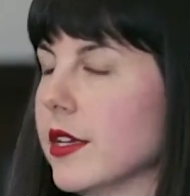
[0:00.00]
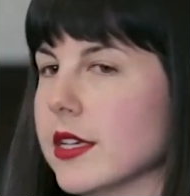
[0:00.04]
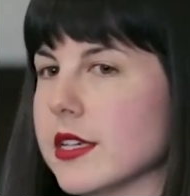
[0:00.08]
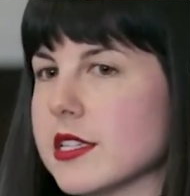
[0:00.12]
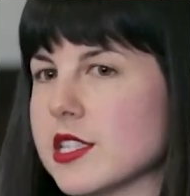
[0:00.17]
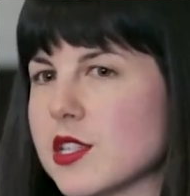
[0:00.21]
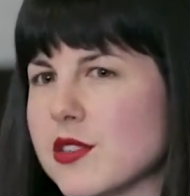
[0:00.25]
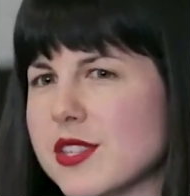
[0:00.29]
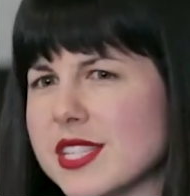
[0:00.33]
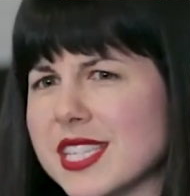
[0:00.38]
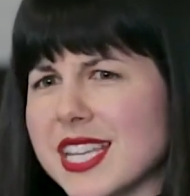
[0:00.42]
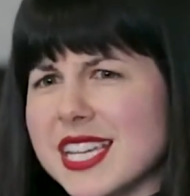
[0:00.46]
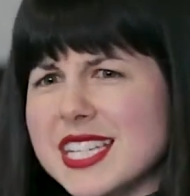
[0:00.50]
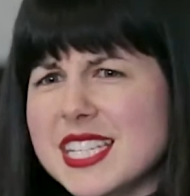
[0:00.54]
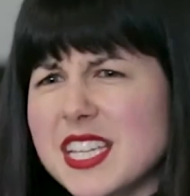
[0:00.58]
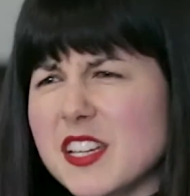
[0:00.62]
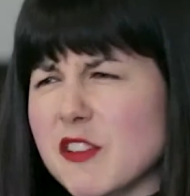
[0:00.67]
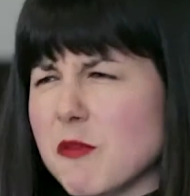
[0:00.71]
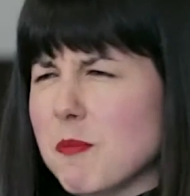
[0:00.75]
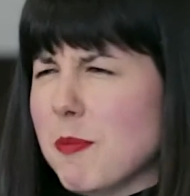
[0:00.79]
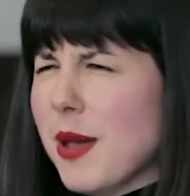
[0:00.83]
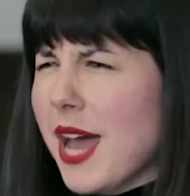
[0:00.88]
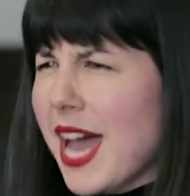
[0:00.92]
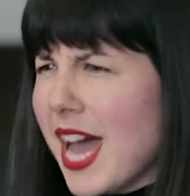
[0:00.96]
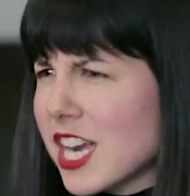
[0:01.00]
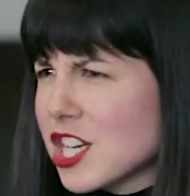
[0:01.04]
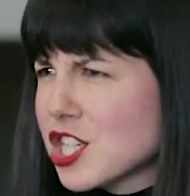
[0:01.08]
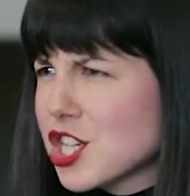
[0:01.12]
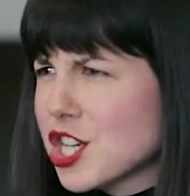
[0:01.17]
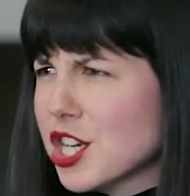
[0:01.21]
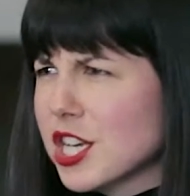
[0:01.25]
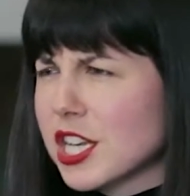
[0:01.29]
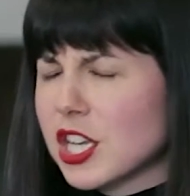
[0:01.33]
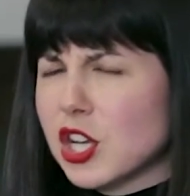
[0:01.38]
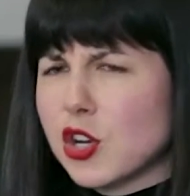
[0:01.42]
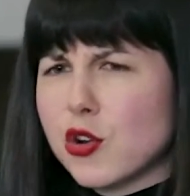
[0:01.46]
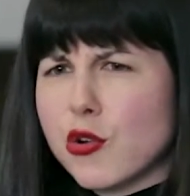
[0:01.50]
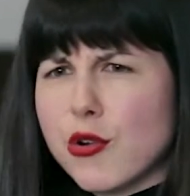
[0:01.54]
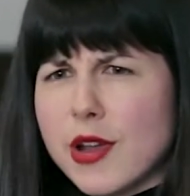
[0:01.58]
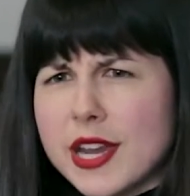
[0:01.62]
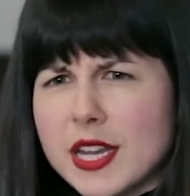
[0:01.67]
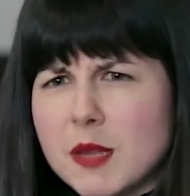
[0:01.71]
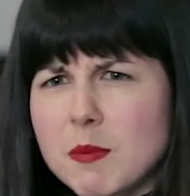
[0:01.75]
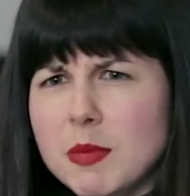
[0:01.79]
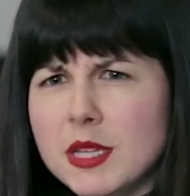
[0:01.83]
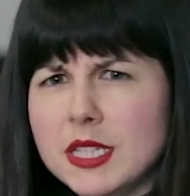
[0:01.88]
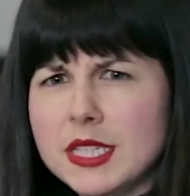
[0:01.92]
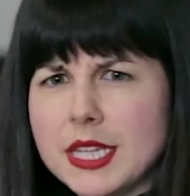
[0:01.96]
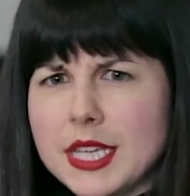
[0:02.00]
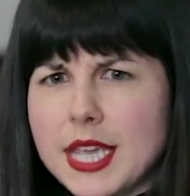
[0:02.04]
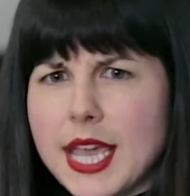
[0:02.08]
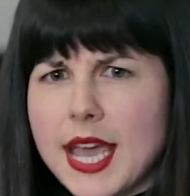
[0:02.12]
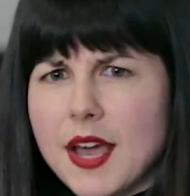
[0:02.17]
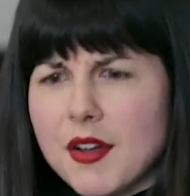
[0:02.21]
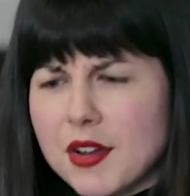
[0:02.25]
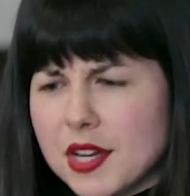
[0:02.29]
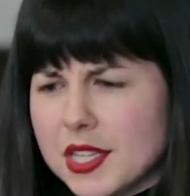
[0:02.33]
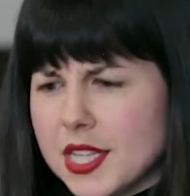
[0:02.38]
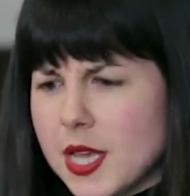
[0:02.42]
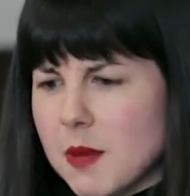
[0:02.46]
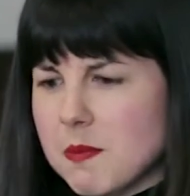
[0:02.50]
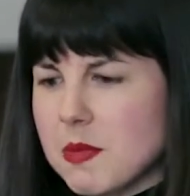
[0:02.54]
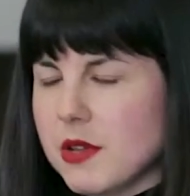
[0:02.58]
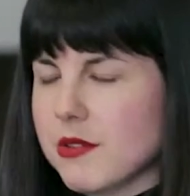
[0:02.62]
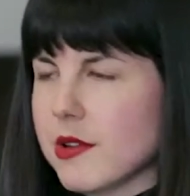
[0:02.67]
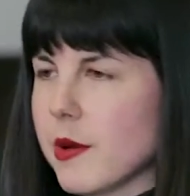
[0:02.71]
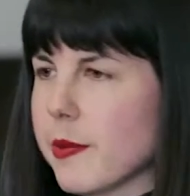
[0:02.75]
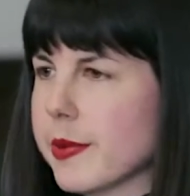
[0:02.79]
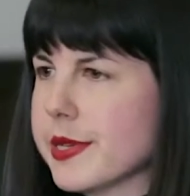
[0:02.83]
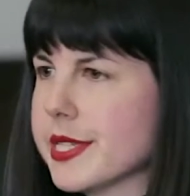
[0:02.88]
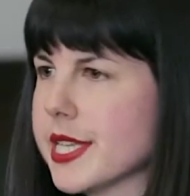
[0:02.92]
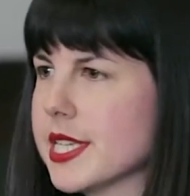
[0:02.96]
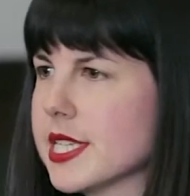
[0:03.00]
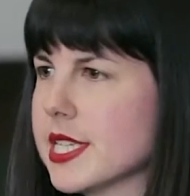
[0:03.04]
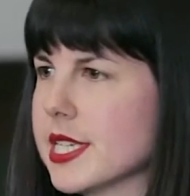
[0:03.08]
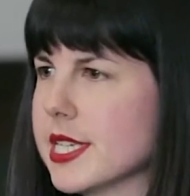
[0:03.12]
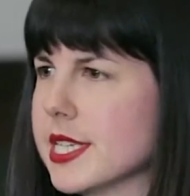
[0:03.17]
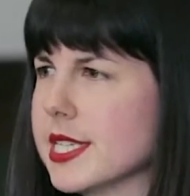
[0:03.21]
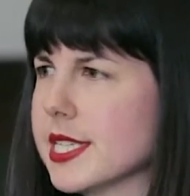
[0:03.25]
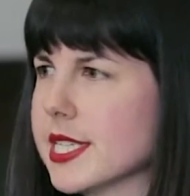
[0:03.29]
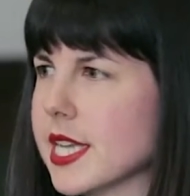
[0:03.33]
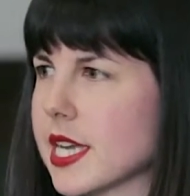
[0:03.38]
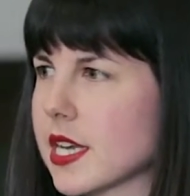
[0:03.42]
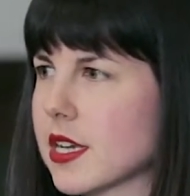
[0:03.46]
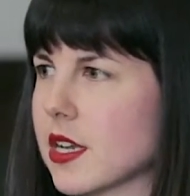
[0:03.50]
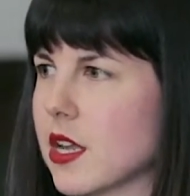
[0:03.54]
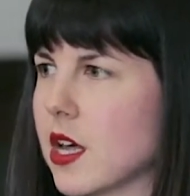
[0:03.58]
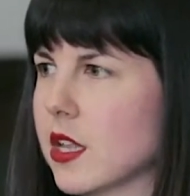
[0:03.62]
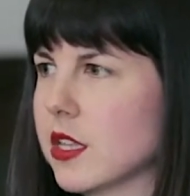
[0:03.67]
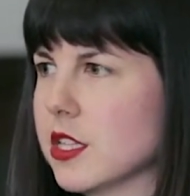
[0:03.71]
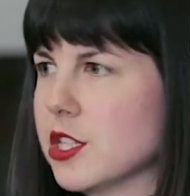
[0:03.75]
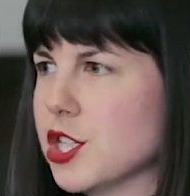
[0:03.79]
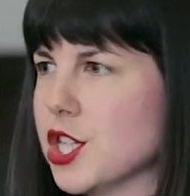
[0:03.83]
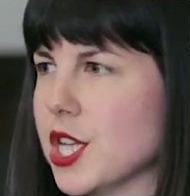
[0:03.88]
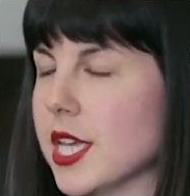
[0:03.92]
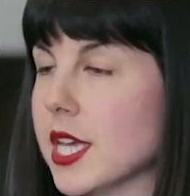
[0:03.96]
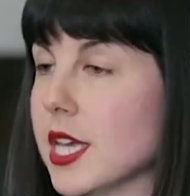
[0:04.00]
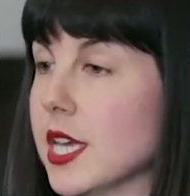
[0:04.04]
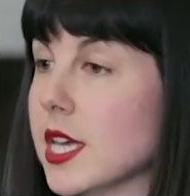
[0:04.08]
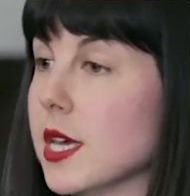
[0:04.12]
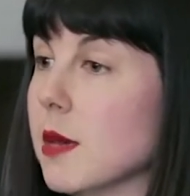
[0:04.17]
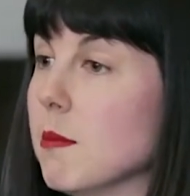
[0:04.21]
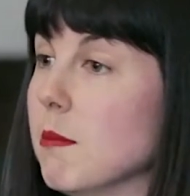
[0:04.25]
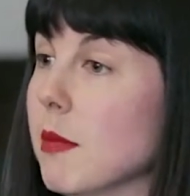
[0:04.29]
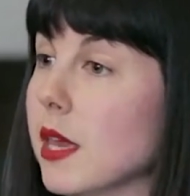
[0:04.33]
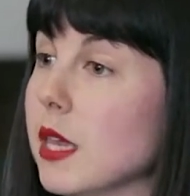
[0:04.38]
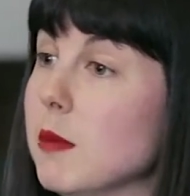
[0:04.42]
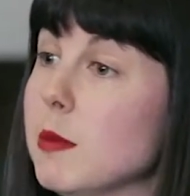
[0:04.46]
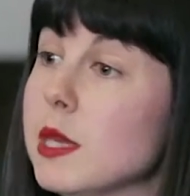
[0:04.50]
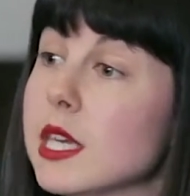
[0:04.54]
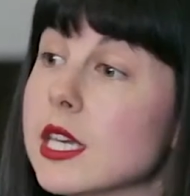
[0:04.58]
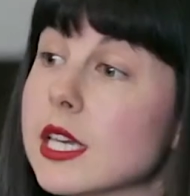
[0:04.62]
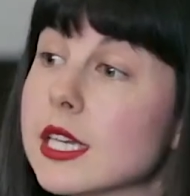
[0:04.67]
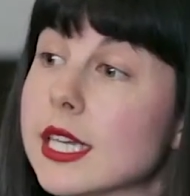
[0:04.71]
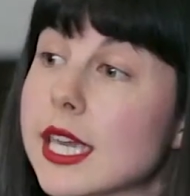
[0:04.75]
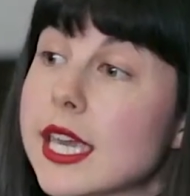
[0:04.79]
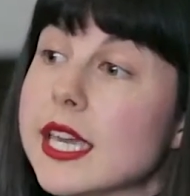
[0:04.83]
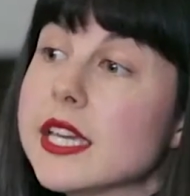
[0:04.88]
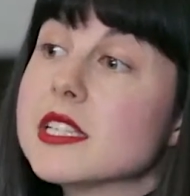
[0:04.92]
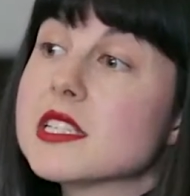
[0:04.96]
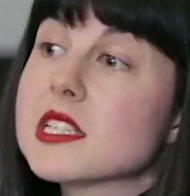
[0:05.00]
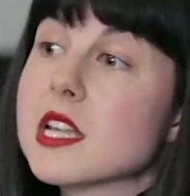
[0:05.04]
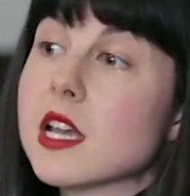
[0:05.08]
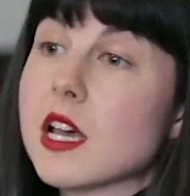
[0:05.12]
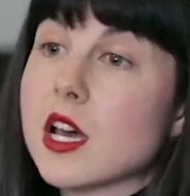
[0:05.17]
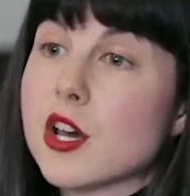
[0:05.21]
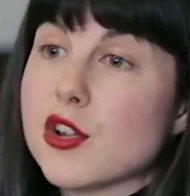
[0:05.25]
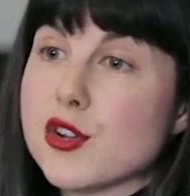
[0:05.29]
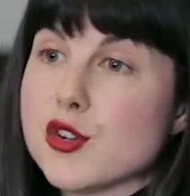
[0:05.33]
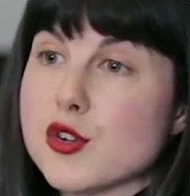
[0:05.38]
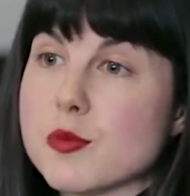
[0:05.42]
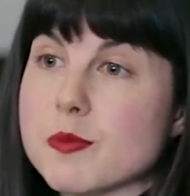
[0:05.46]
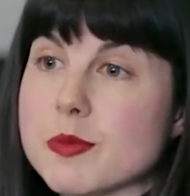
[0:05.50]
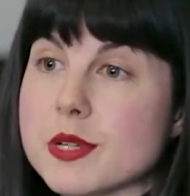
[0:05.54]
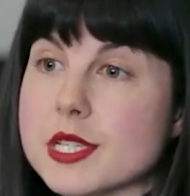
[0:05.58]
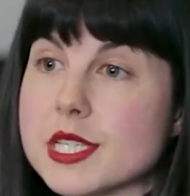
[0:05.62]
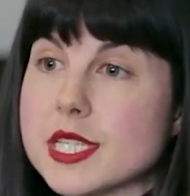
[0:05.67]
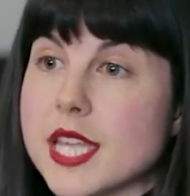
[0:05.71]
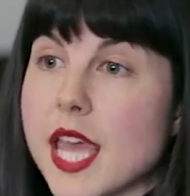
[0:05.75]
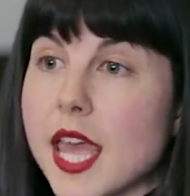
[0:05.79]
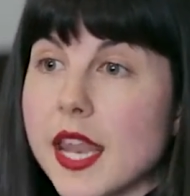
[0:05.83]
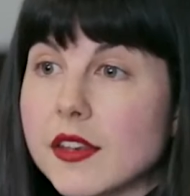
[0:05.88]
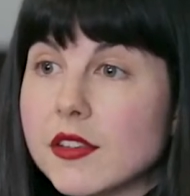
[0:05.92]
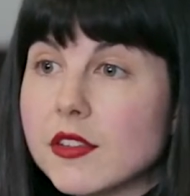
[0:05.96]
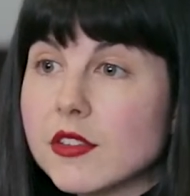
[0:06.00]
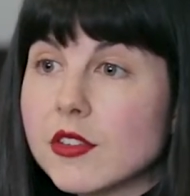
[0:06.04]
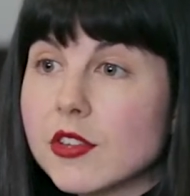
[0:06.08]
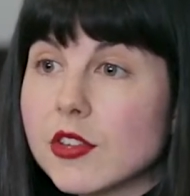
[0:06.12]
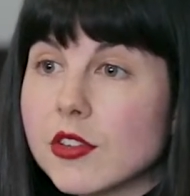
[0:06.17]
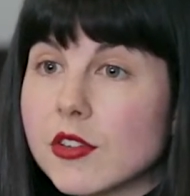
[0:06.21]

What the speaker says: So this idea of passion and credibility, how can that be represented in technology? Maybe it can't 100%.